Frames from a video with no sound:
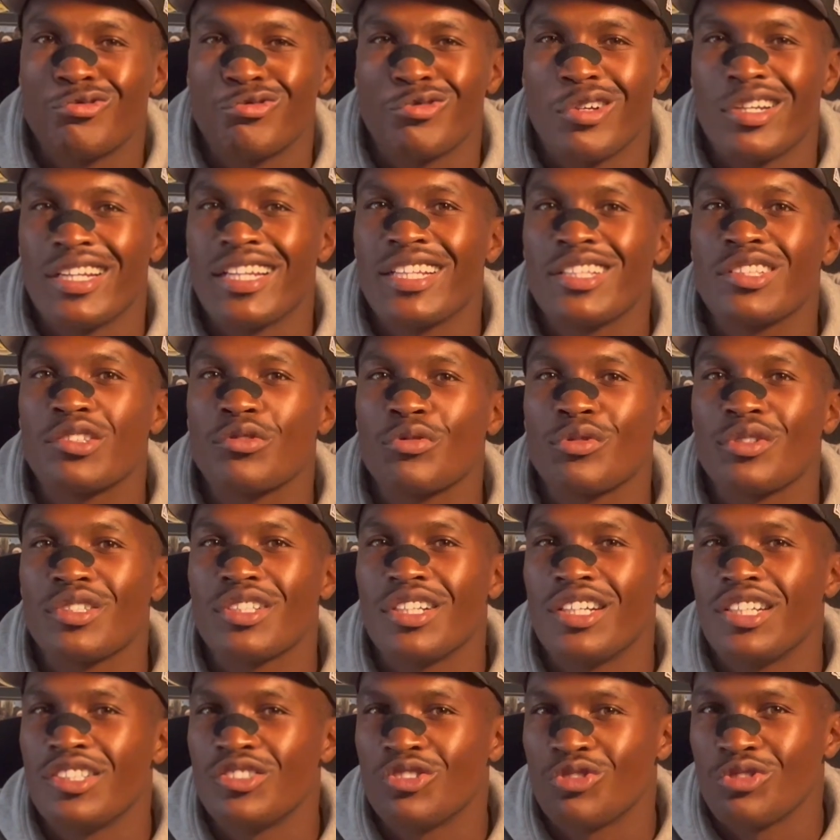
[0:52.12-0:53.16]
running
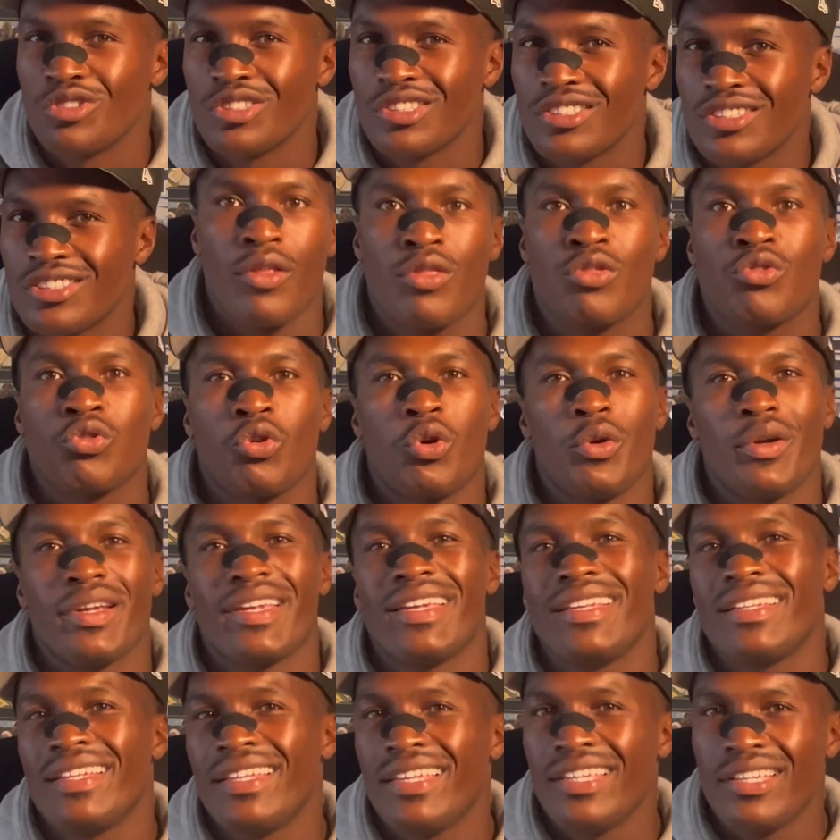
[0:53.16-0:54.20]
300s, throwing
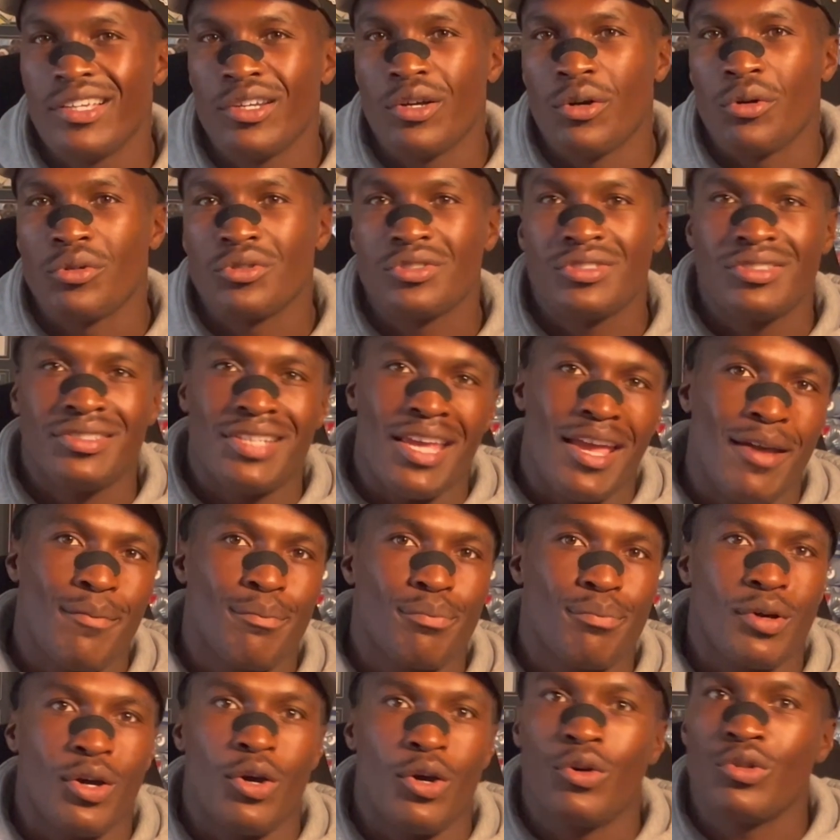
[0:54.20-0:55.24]
in hills,
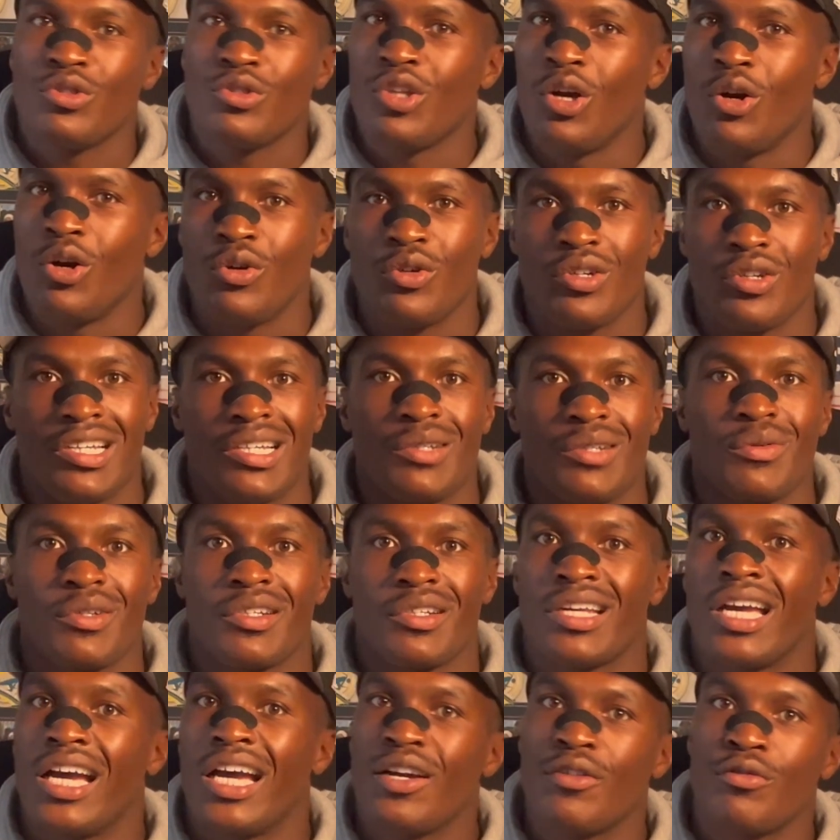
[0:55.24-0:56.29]
tempo, yoga,
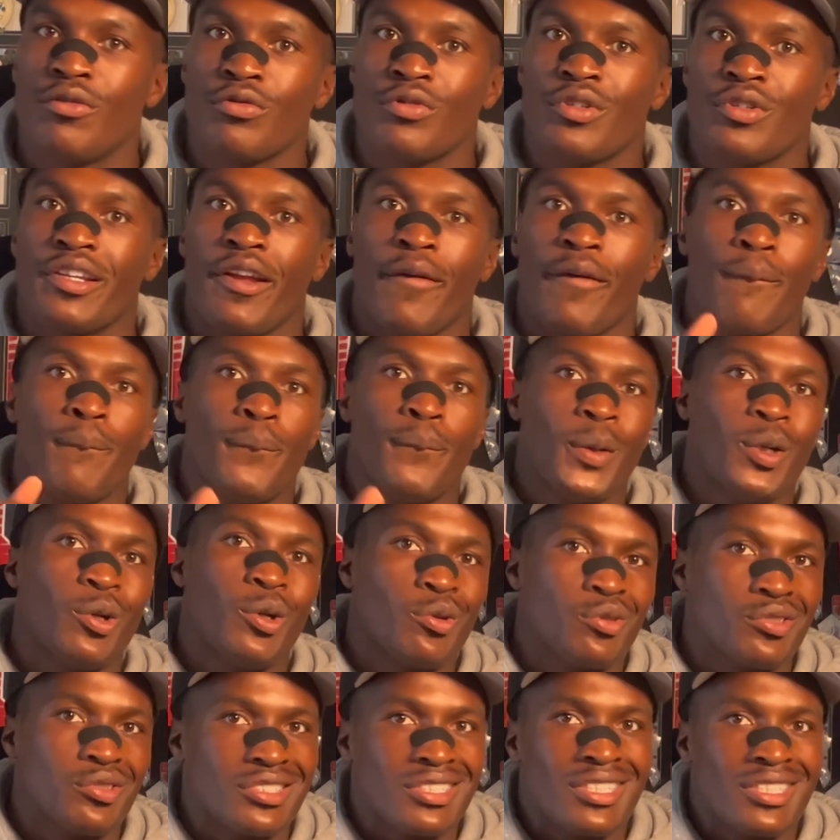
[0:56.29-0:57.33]
recovery,
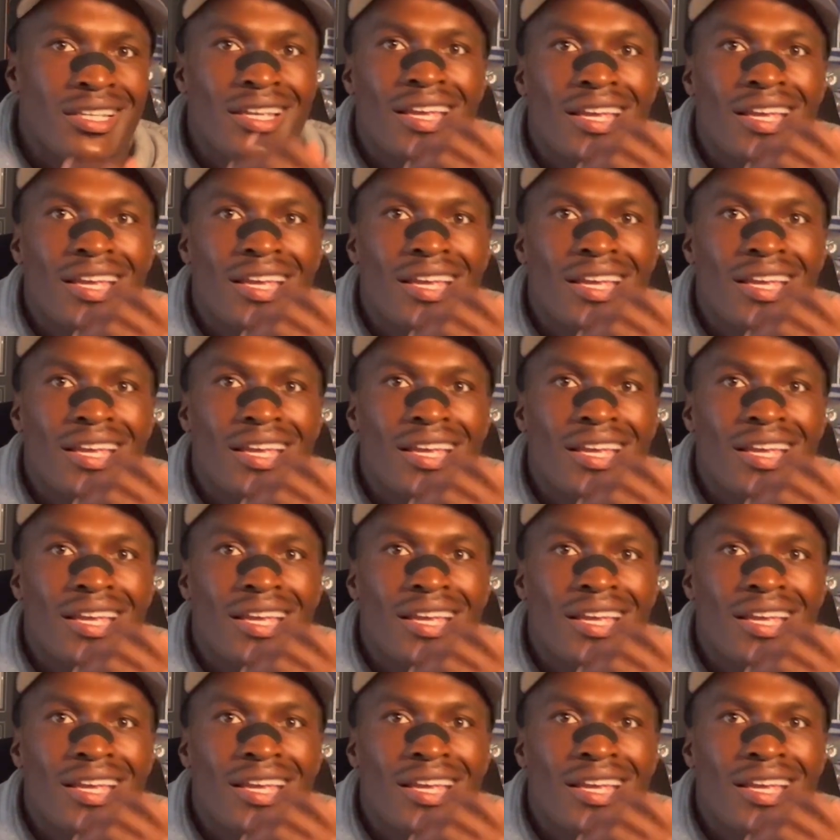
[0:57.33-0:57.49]
boots,